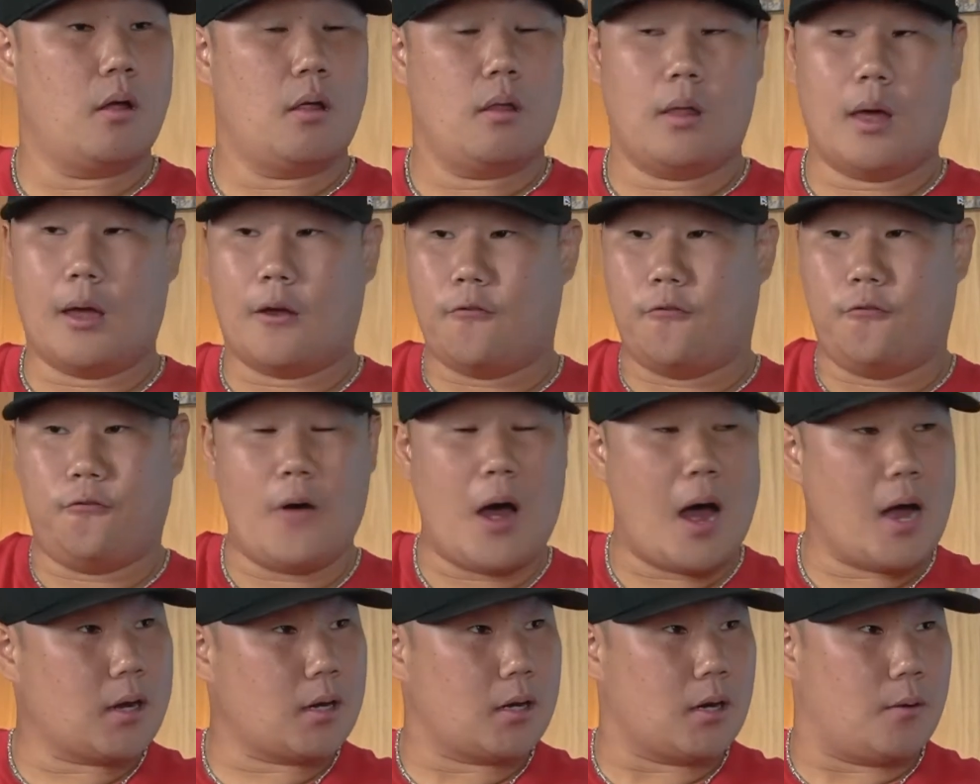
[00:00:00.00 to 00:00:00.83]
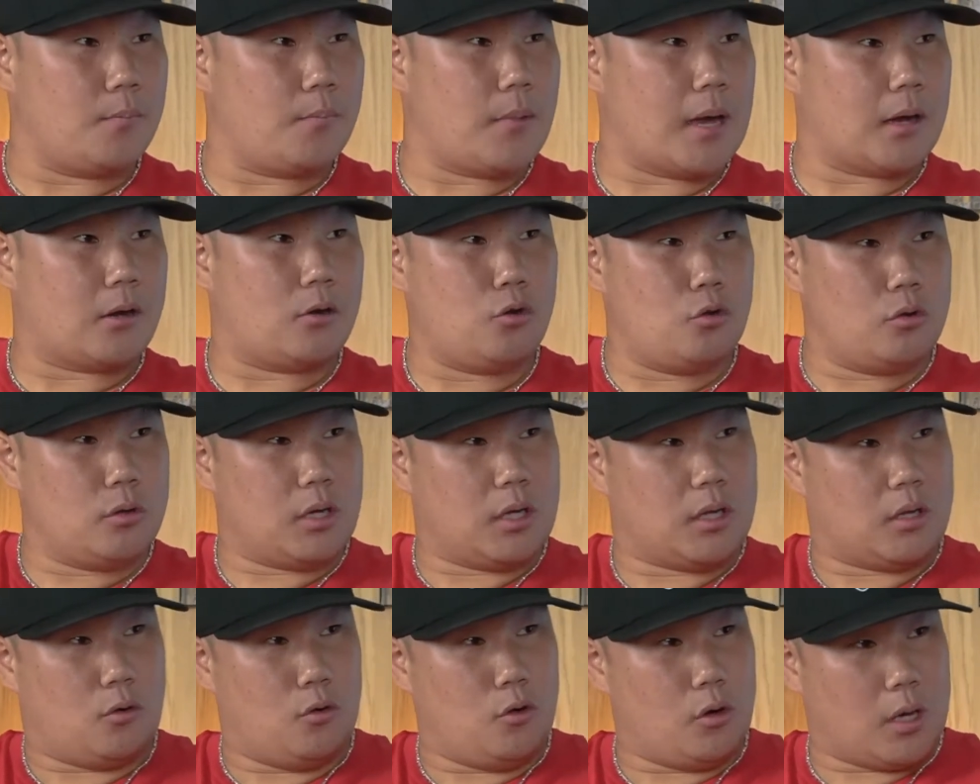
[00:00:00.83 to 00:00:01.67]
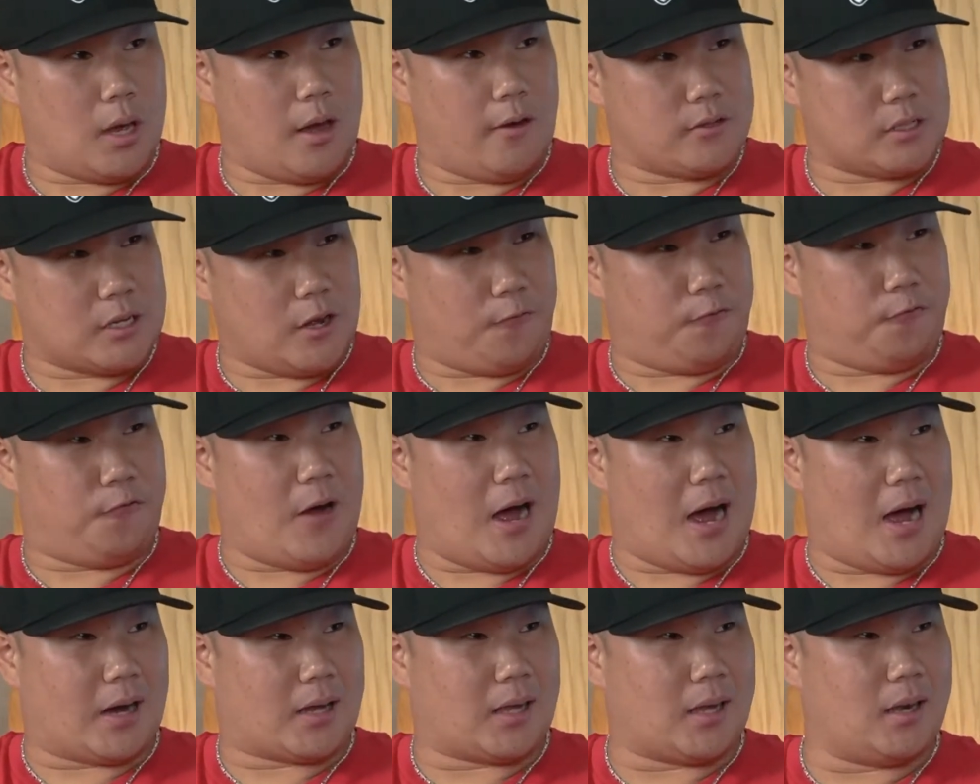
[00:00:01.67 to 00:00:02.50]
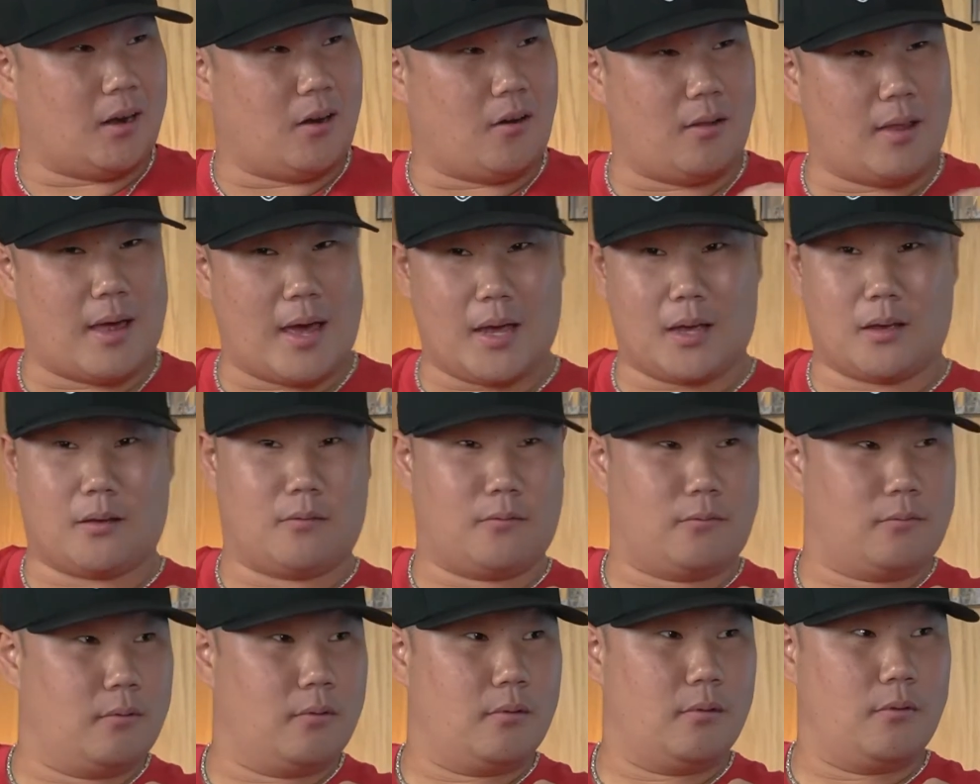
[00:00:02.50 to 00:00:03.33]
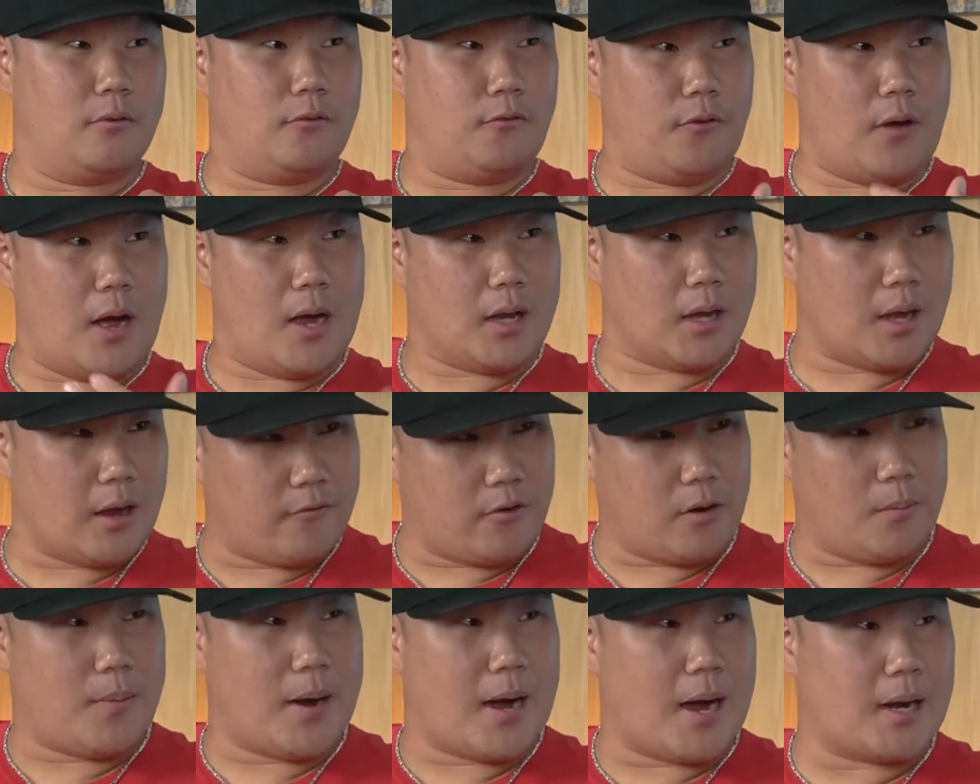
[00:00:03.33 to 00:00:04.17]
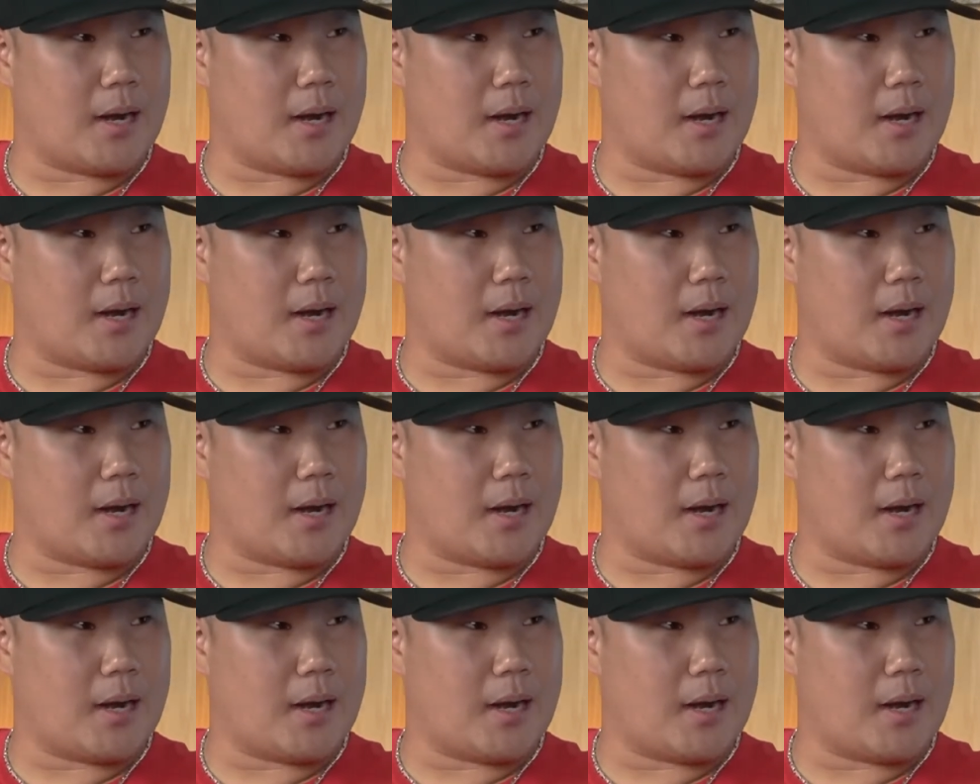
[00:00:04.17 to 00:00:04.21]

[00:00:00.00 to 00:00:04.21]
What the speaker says: Like fuck them. Like who gives a fuck? You know, like. Fuck everybody.